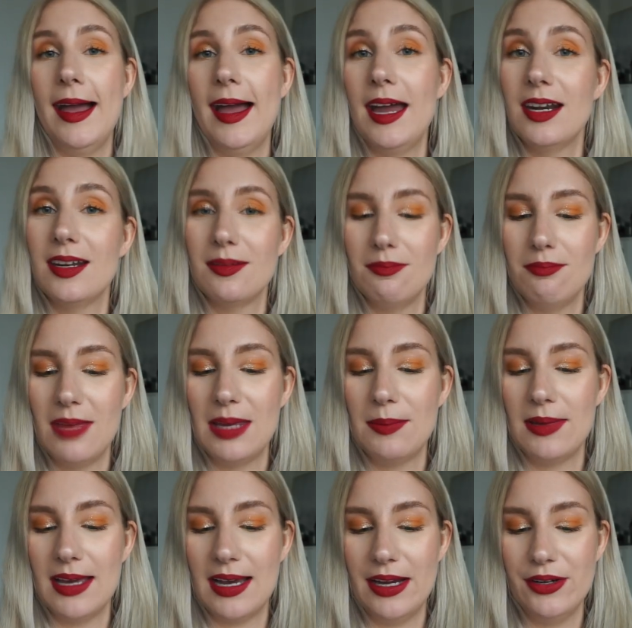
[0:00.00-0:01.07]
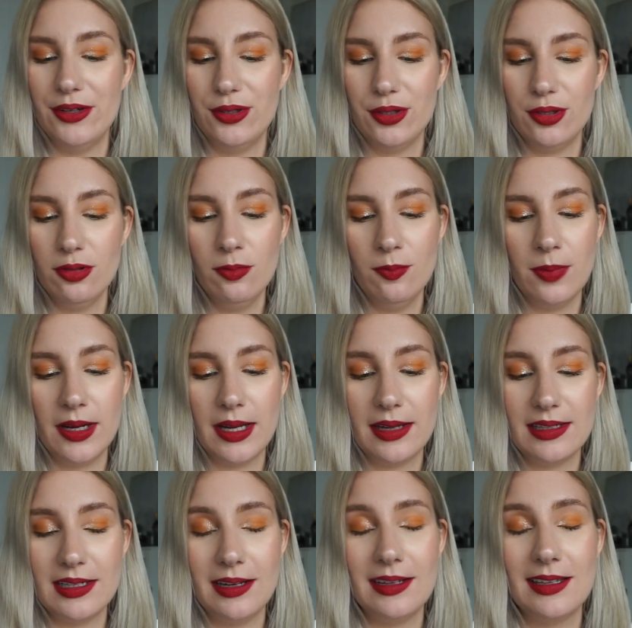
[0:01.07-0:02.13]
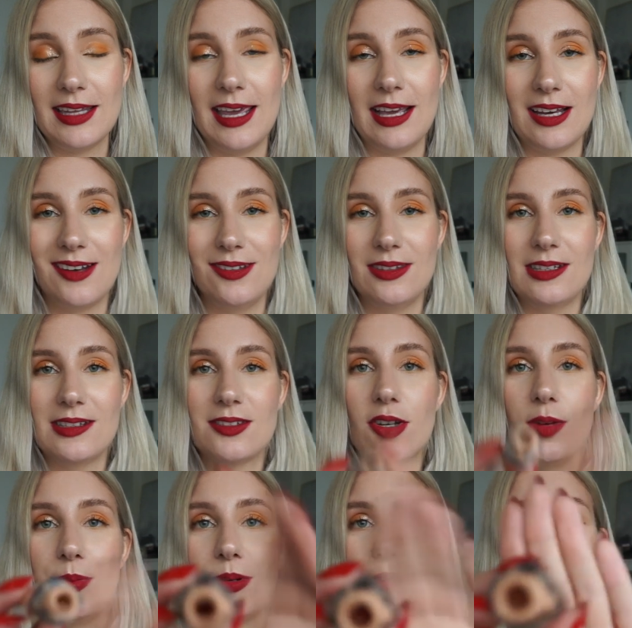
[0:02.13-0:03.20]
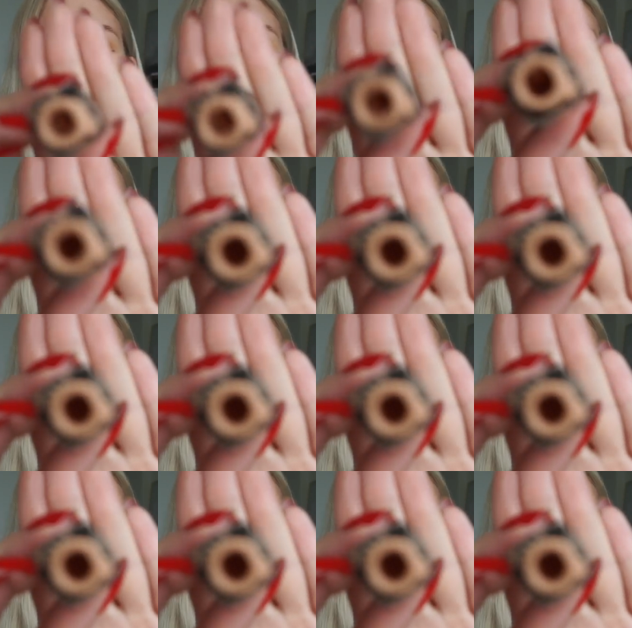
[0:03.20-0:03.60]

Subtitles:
and maybe I do, but I did take out the stopper.